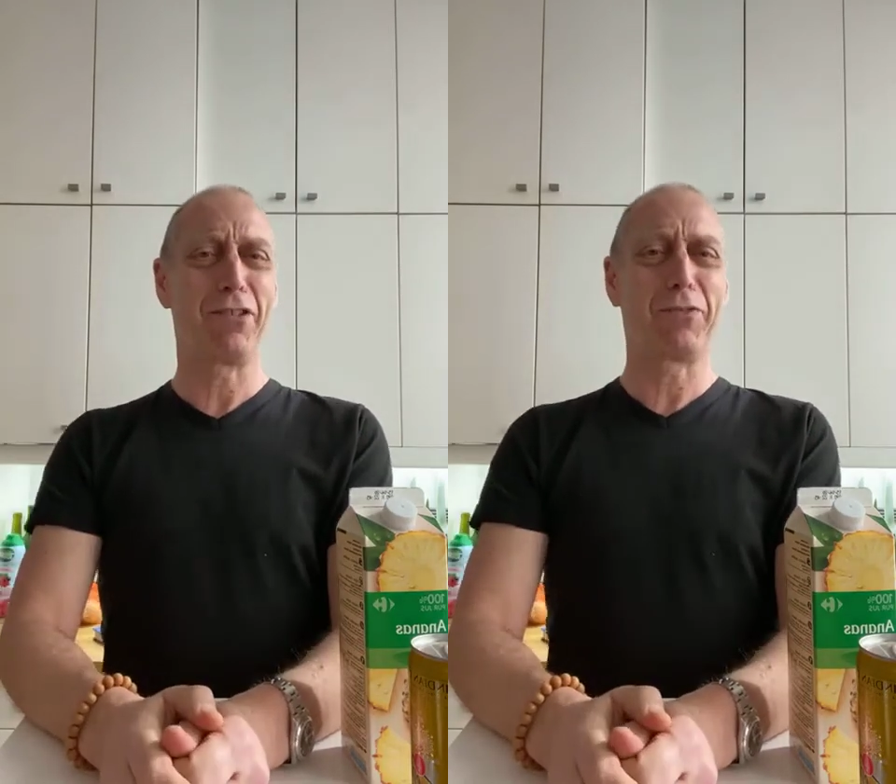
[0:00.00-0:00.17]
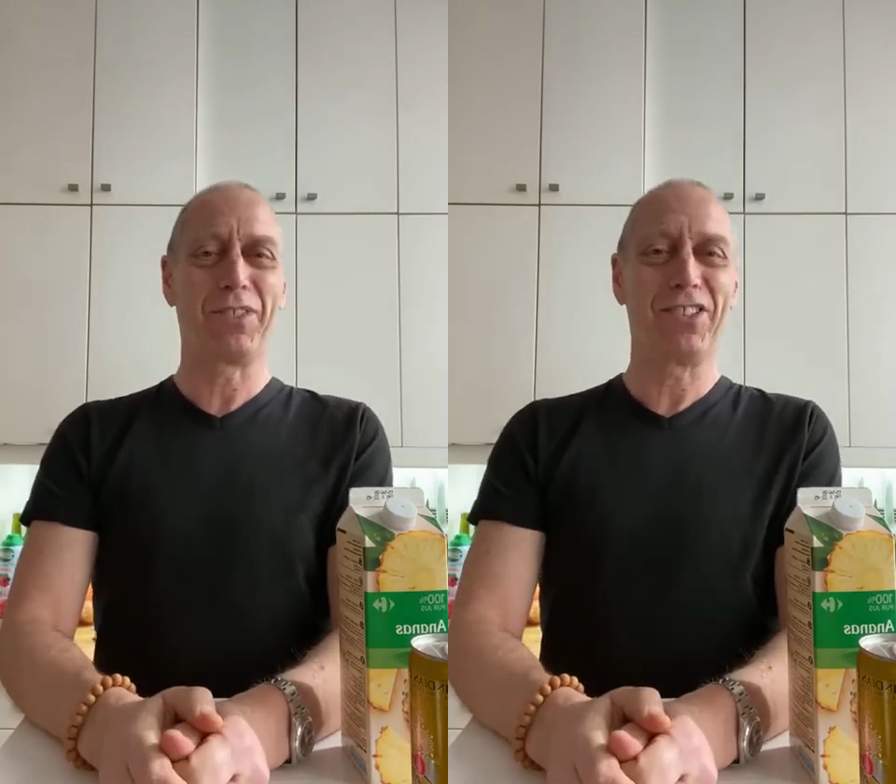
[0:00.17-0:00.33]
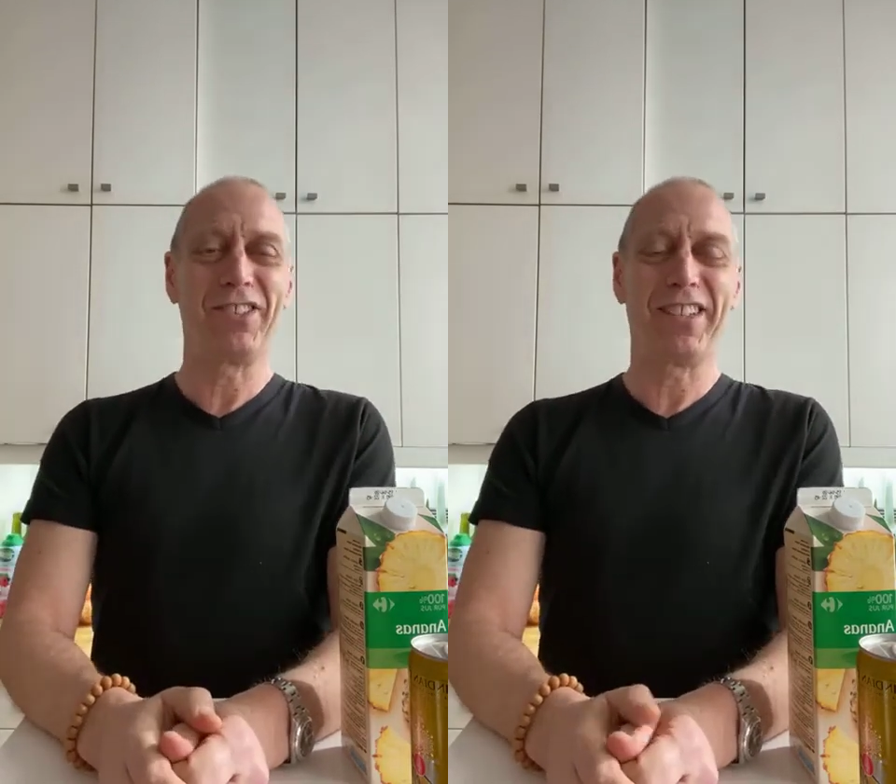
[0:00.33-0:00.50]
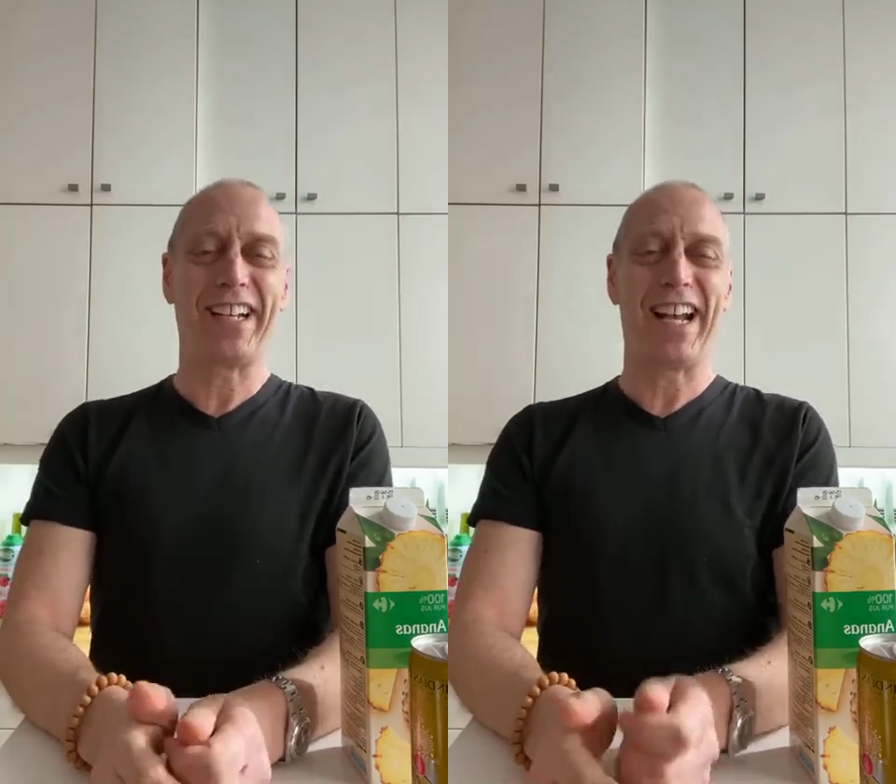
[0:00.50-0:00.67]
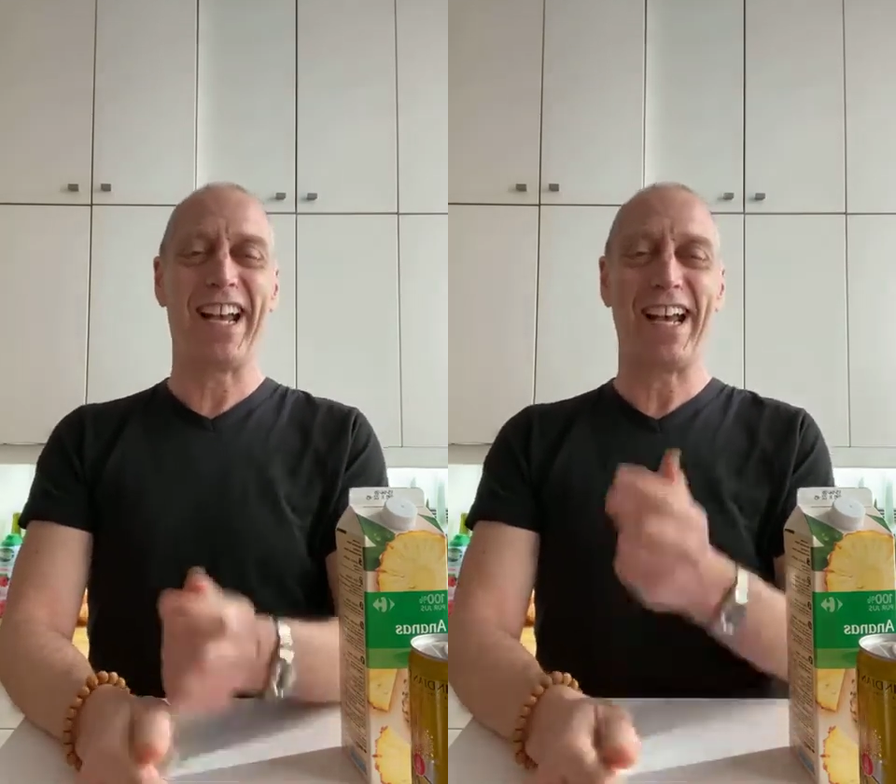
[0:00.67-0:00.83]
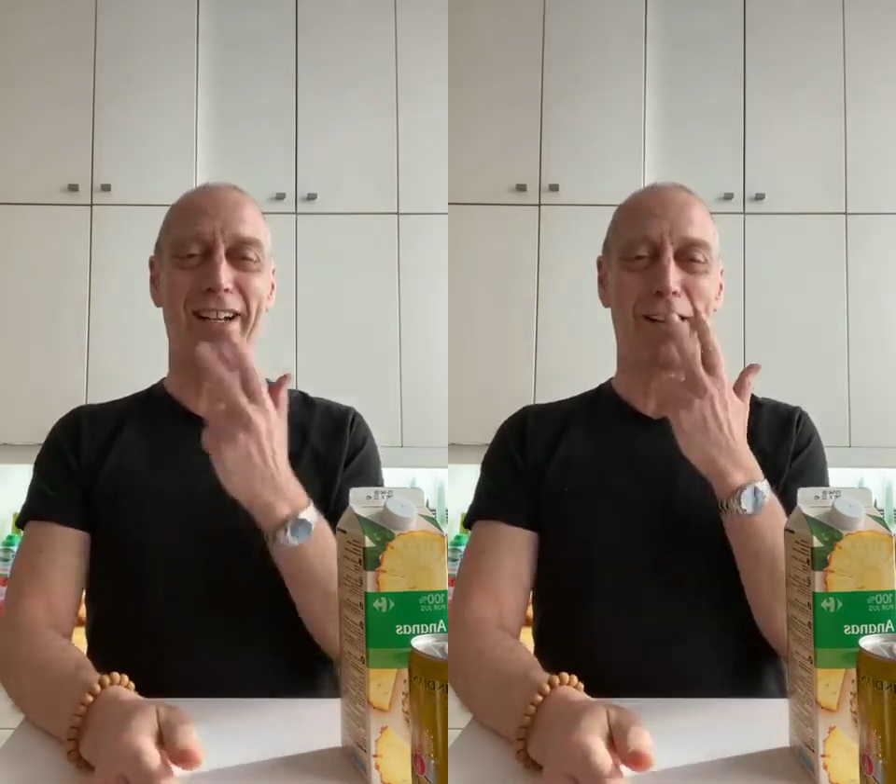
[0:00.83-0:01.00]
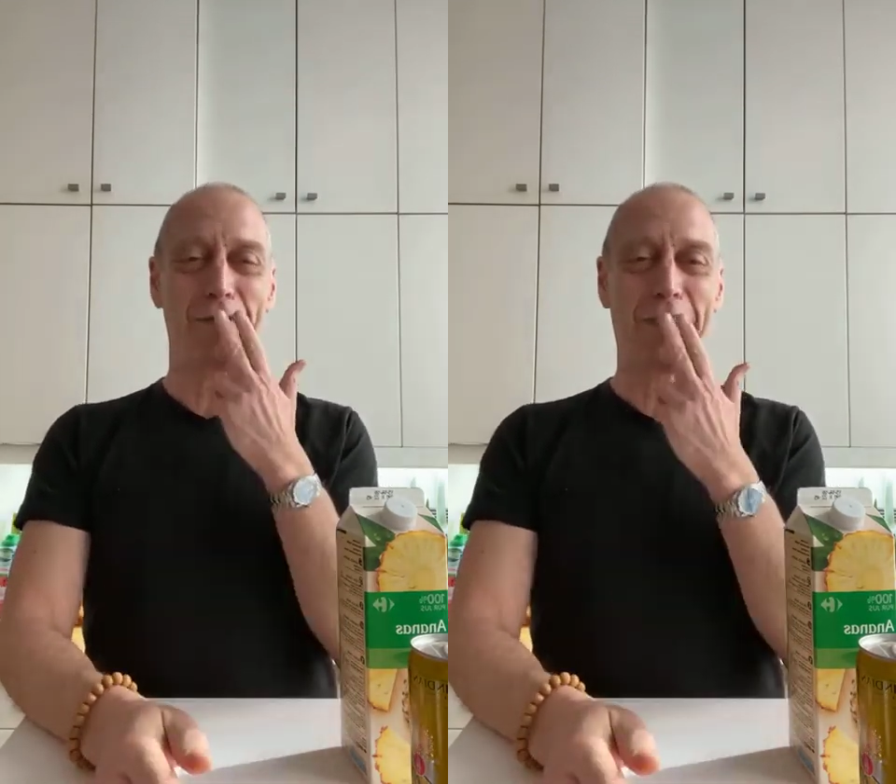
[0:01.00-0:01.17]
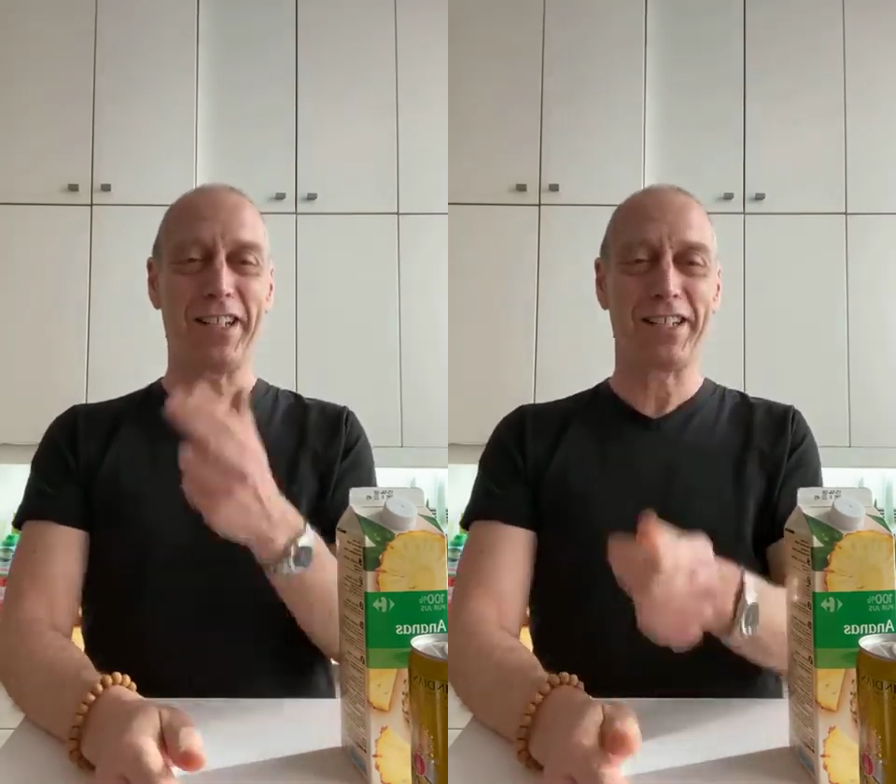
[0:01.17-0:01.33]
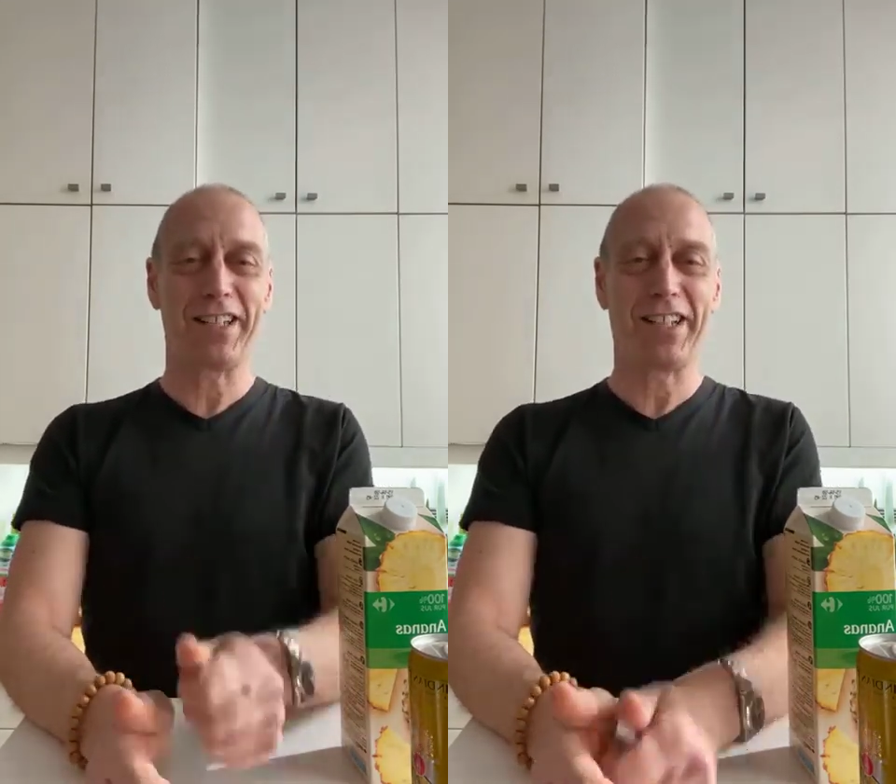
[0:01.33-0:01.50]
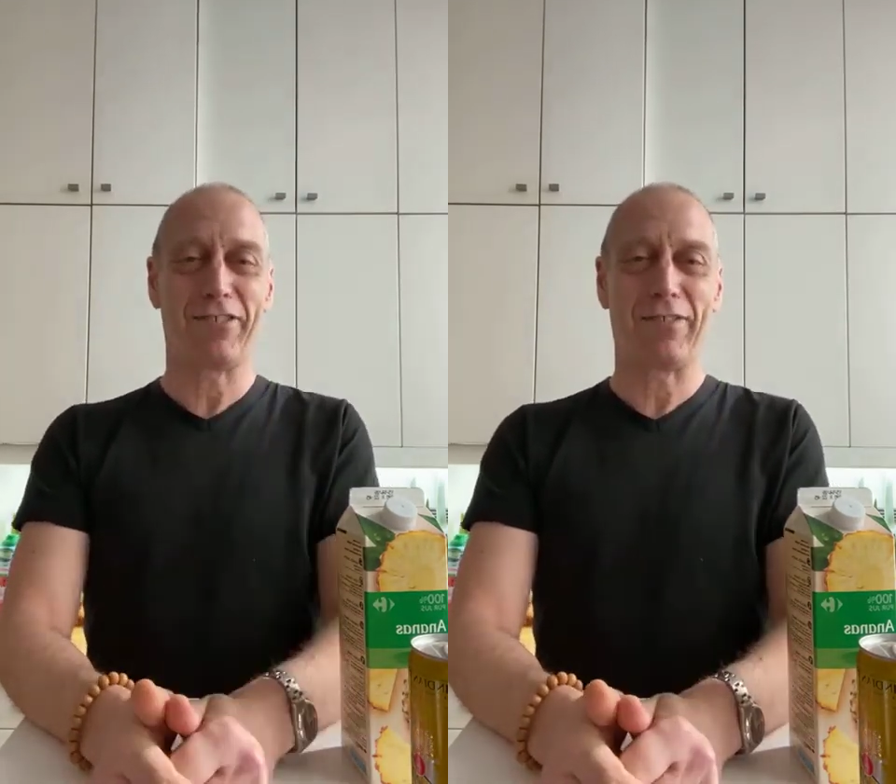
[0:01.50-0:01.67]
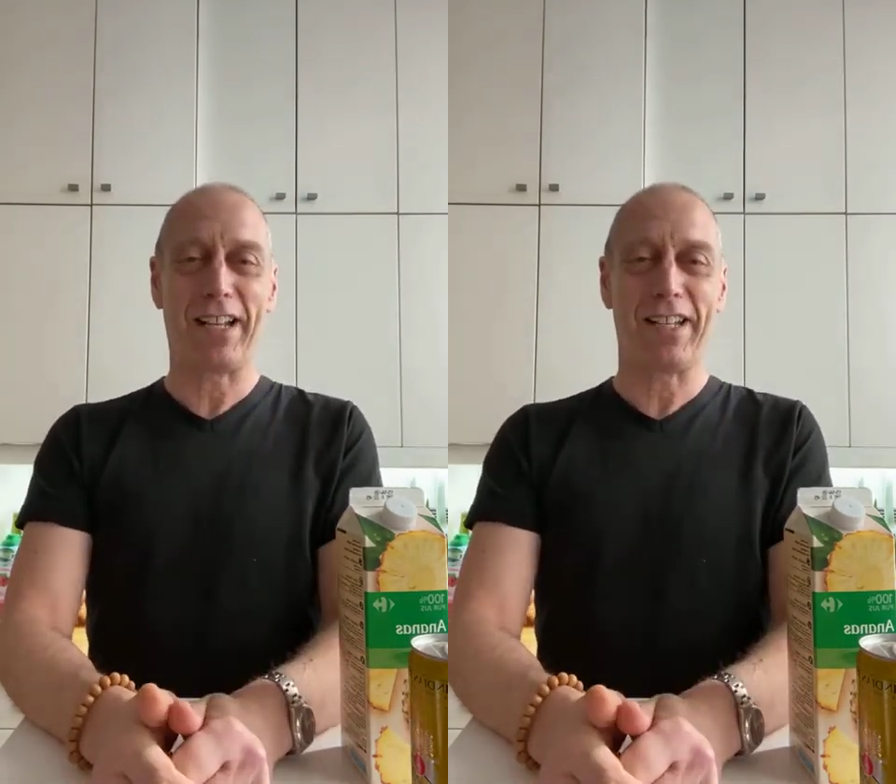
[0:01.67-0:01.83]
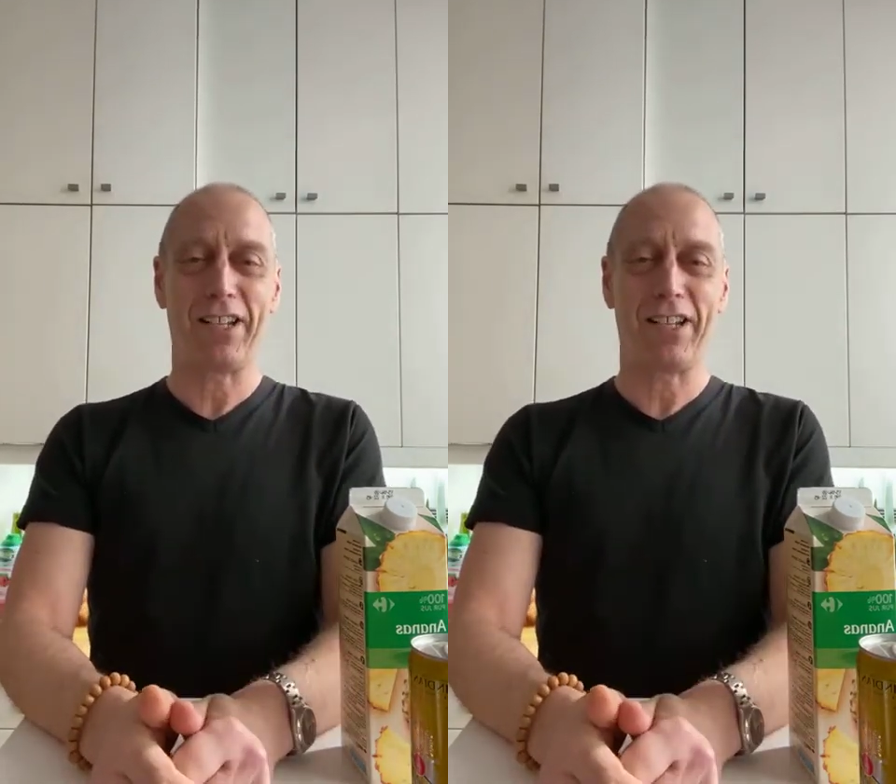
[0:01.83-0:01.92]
thrilled that I had a fake cigarette